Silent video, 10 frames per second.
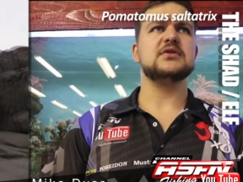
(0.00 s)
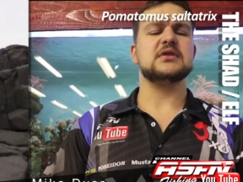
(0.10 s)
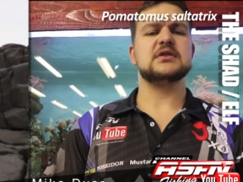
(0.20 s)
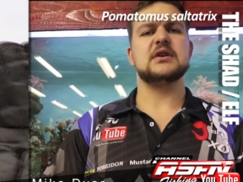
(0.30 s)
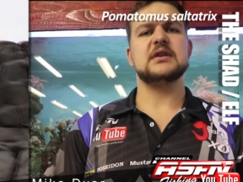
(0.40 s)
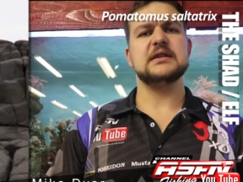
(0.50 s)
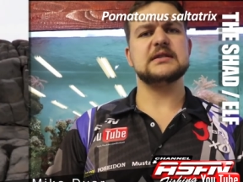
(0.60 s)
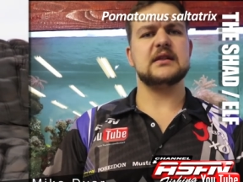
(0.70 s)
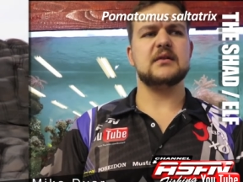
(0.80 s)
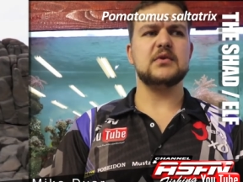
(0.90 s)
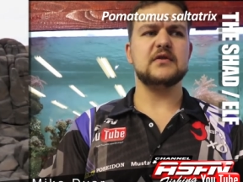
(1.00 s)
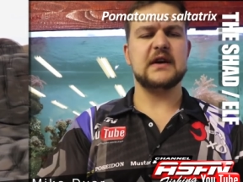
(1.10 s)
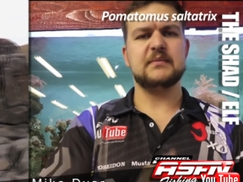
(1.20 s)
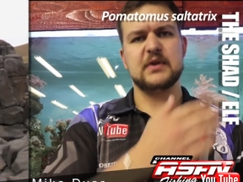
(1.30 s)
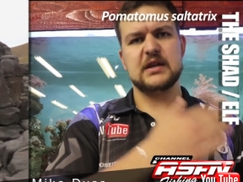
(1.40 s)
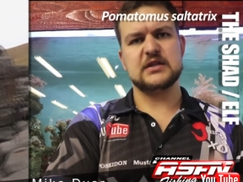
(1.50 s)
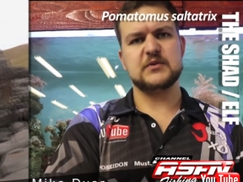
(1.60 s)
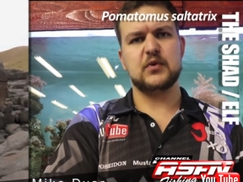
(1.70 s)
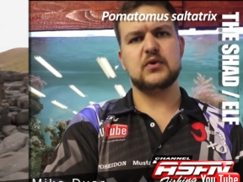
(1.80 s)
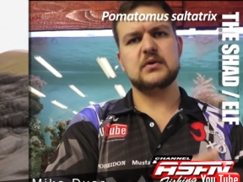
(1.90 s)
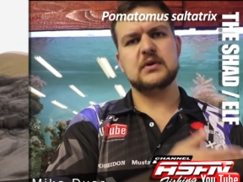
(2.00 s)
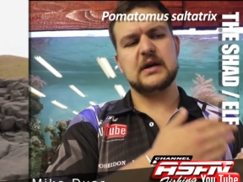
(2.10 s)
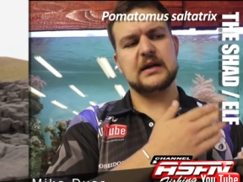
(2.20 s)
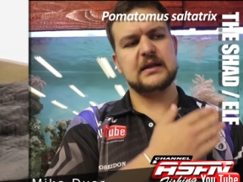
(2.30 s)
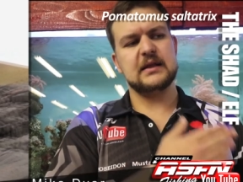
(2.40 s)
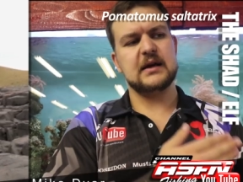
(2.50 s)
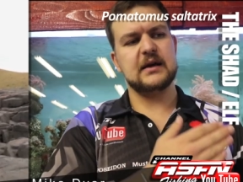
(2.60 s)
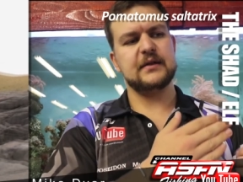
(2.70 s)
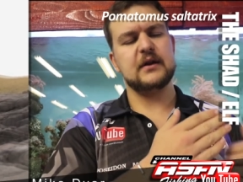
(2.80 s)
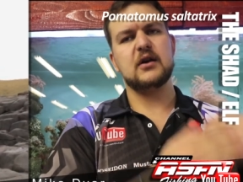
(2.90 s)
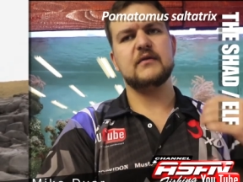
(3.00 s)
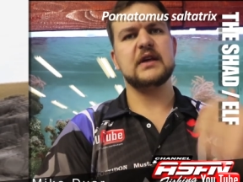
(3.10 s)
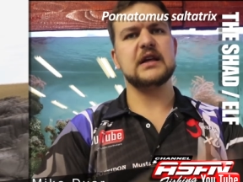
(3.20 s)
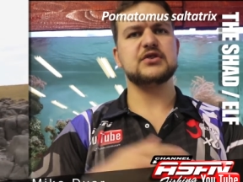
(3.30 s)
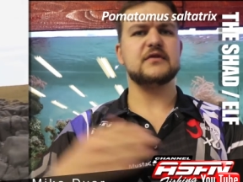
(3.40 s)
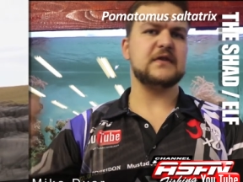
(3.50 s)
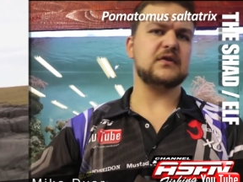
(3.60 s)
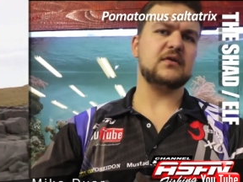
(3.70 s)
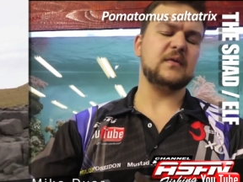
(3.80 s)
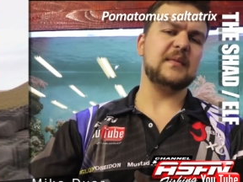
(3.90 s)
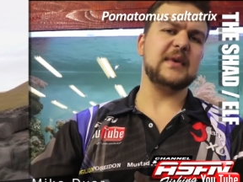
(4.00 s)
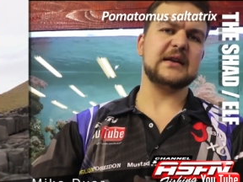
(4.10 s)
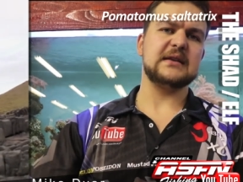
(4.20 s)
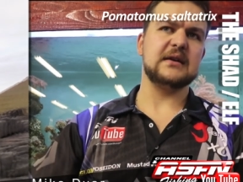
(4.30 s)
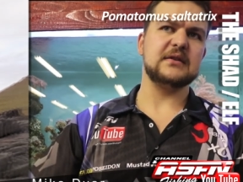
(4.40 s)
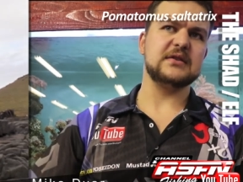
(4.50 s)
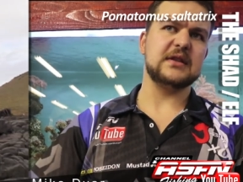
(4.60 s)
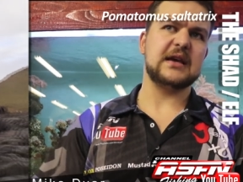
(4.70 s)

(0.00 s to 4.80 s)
to the sardines, how they move up and then spawn, and then the, the larvae get drifted all the way back down into the